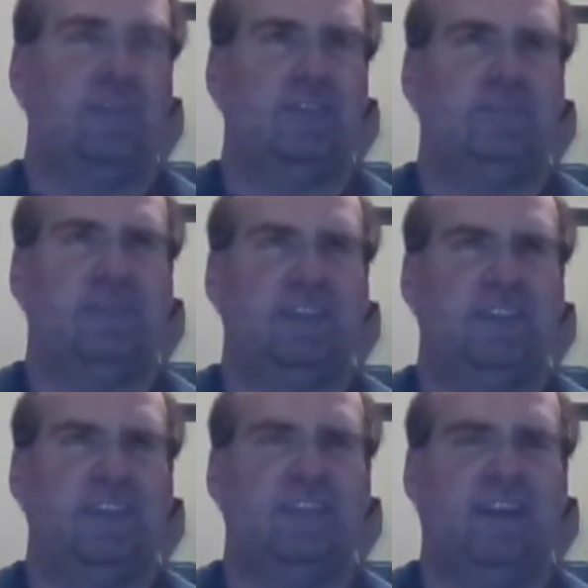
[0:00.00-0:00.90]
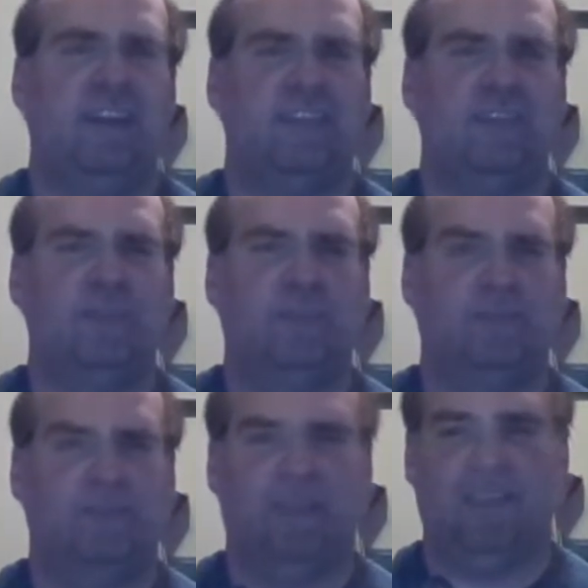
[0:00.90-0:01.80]
with big names
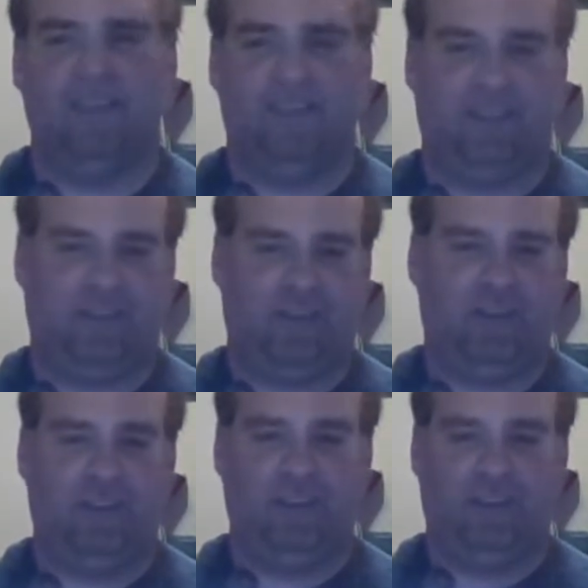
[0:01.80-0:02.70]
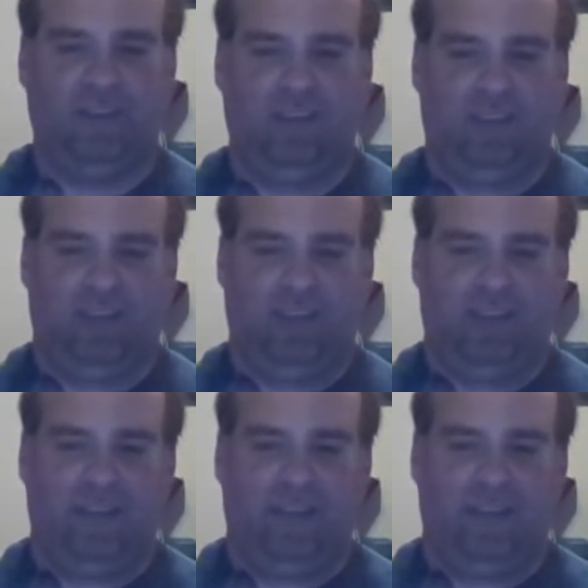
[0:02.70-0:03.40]
involved. And